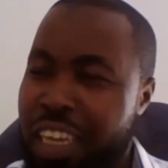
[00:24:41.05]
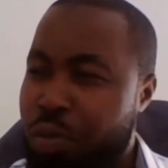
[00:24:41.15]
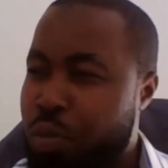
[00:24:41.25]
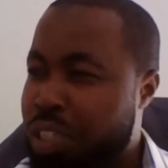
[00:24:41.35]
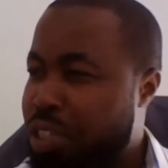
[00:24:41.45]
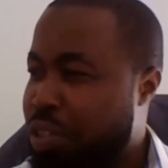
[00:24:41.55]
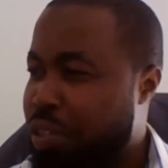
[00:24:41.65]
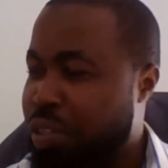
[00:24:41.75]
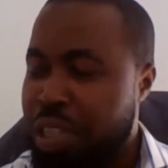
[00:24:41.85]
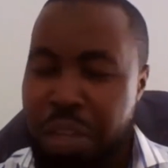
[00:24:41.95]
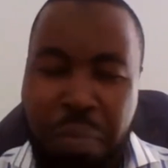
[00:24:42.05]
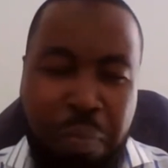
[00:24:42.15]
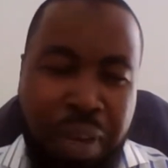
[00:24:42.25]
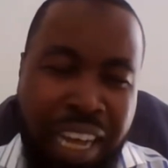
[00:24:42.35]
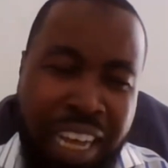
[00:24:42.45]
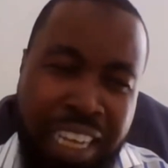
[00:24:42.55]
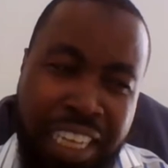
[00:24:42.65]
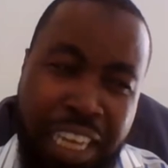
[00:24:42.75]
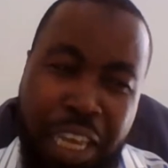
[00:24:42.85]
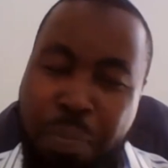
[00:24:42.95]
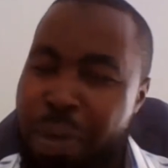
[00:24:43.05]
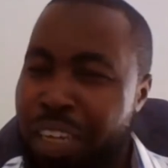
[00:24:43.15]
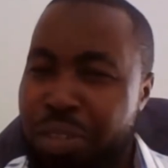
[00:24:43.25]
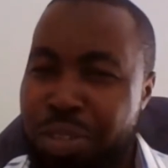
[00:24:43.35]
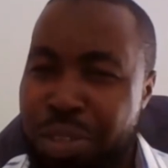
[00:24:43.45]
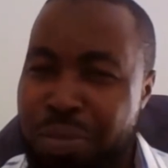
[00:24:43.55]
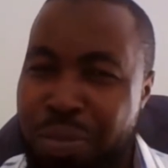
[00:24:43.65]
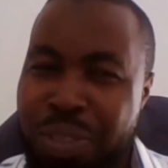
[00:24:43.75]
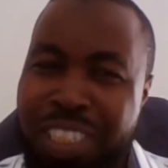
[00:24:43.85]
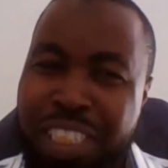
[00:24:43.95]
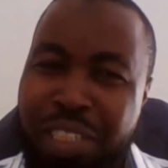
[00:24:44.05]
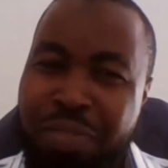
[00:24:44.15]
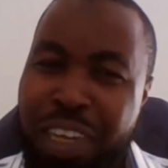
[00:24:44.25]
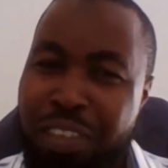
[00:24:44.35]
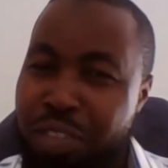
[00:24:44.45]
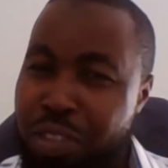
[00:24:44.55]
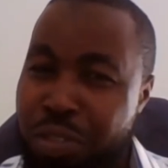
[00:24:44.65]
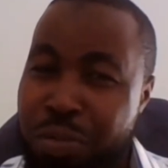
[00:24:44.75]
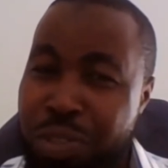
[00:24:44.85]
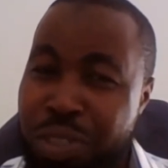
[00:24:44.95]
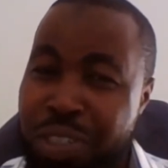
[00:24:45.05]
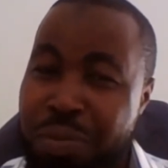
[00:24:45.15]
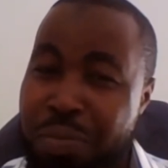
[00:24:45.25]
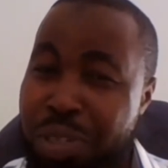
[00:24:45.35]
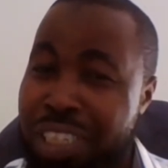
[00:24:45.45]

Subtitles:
will buy a Microsoft 365 subscription,